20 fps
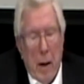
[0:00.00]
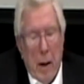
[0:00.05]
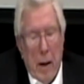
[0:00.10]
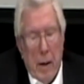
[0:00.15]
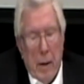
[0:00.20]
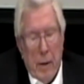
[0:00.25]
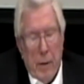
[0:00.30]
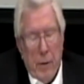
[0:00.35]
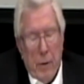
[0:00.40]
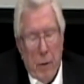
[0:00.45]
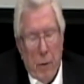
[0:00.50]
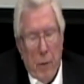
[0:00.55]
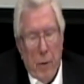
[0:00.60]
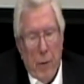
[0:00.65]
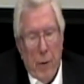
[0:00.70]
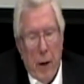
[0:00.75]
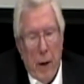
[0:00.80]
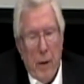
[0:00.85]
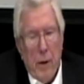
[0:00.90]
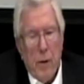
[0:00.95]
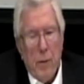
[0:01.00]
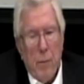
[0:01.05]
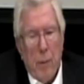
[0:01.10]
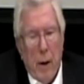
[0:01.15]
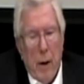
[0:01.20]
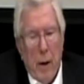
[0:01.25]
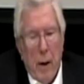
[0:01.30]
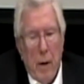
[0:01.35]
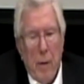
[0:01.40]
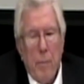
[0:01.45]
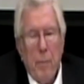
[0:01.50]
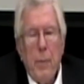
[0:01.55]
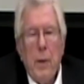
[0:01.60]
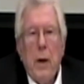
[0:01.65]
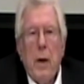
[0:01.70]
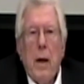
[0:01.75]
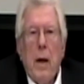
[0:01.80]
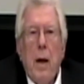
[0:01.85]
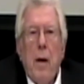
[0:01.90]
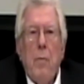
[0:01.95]
And so that is why I
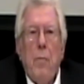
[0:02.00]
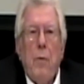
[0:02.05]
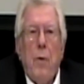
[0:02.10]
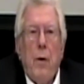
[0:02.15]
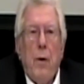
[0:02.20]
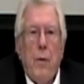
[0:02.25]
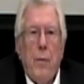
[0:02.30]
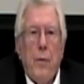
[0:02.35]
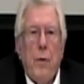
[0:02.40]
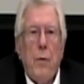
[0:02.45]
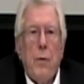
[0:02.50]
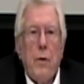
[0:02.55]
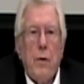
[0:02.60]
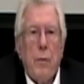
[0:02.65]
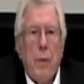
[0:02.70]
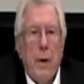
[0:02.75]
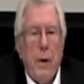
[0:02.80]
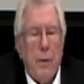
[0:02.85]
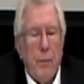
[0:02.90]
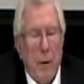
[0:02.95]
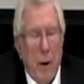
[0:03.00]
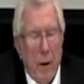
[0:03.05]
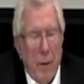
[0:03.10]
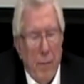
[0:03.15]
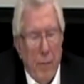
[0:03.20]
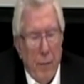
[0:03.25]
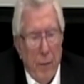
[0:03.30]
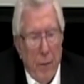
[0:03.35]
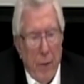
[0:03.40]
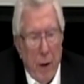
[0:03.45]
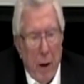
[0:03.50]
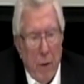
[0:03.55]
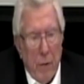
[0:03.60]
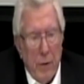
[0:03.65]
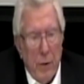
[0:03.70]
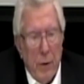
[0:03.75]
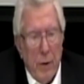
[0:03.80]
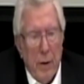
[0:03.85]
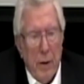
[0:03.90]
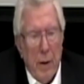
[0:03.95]
became one of those
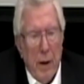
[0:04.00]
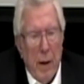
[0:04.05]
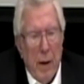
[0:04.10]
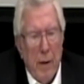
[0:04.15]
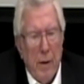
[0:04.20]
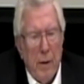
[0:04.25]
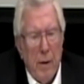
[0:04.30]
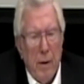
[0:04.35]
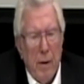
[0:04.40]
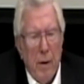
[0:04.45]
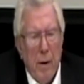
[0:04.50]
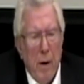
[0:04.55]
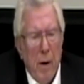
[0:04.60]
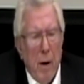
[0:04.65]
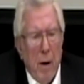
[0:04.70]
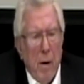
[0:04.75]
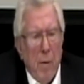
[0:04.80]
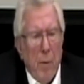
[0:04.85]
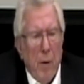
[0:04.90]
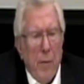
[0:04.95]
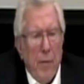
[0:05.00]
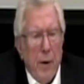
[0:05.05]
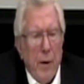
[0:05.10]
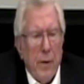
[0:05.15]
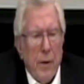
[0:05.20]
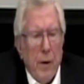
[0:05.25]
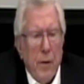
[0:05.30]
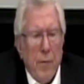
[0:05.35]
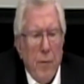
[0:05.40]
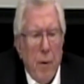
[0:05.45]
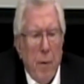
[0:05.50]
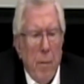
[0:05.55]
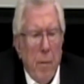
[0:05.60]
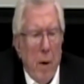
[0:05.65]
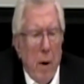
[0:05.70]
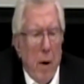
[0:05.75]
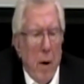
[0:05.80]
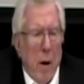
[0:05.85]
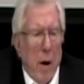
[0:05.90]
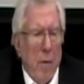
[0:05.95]
25,000. And uh, professors from
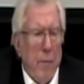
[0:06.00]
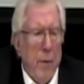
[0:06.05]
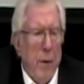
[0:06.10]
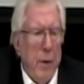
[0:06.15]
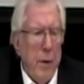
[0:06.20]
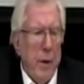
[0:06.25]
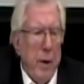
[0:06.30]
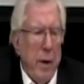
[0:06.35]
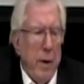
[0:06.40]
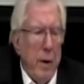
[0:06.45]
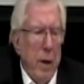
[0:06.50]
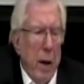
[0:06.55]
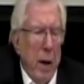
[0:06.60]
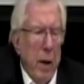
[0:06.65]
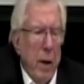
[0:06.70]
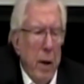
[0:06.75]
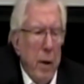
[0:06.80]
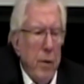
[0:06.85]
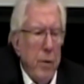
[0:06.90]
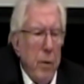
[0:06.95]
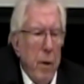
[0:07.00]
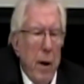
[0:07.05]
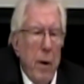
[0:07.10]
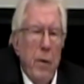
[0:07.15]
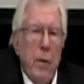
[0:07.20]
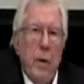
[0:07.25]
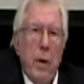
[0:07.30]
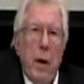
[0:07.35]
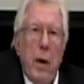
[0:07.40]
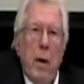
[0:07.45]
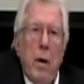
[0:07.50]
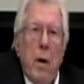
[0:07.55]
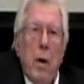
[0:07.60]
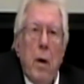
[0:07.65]
Harvard and Yale and so on, they